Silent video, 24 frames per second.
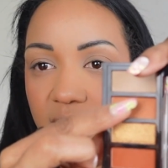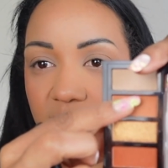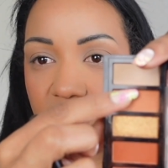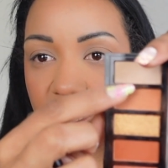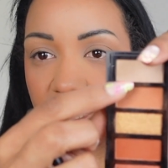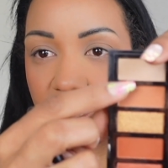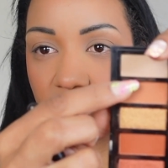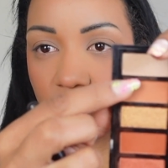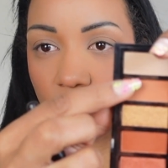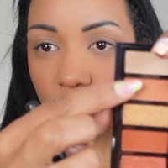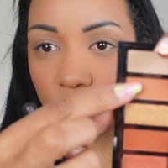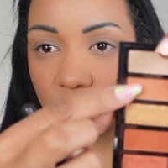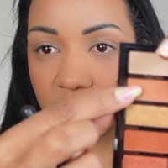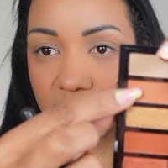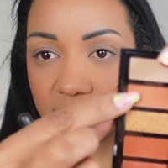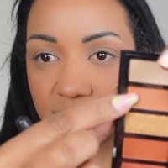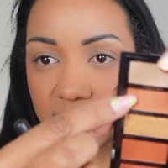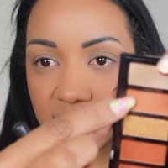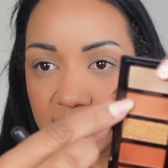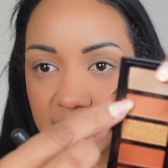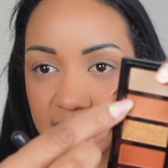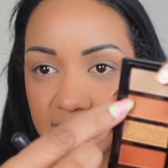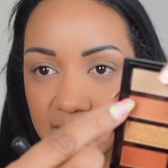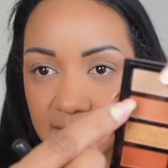in with
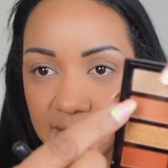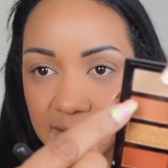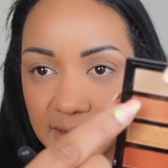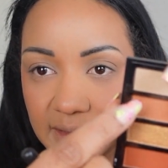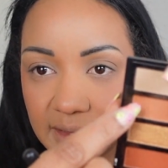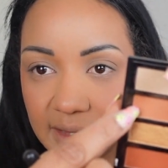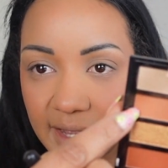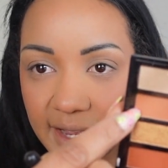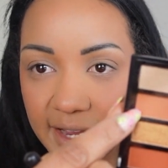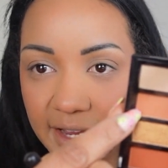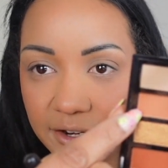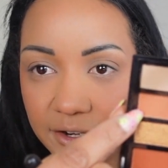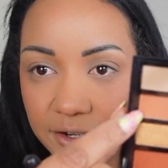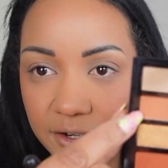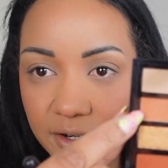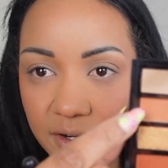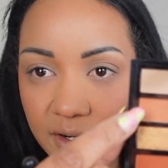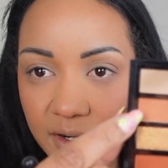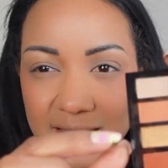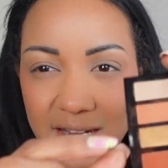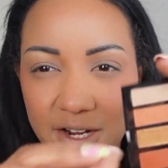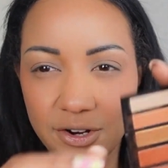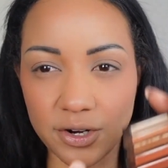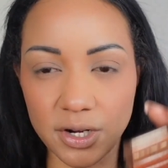this
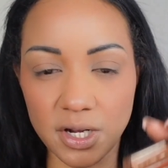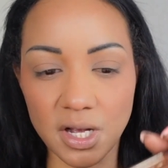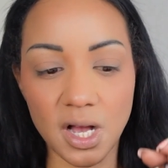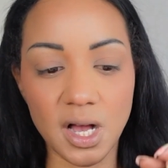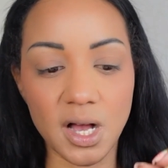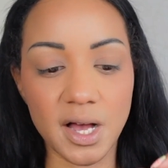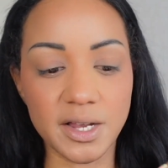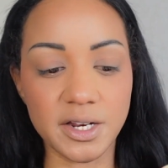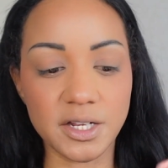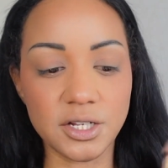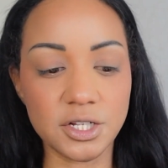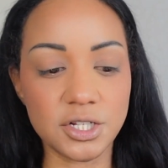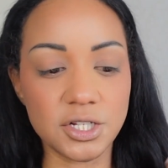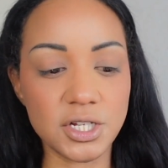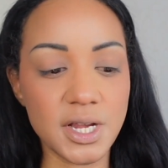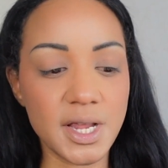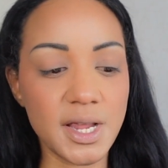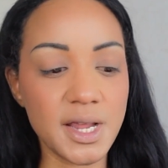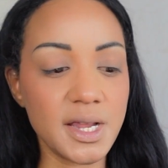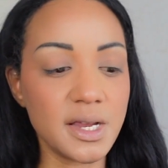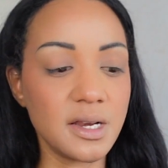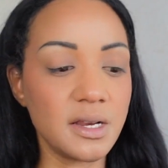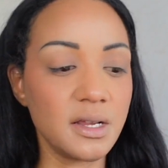lighter terracotta shade,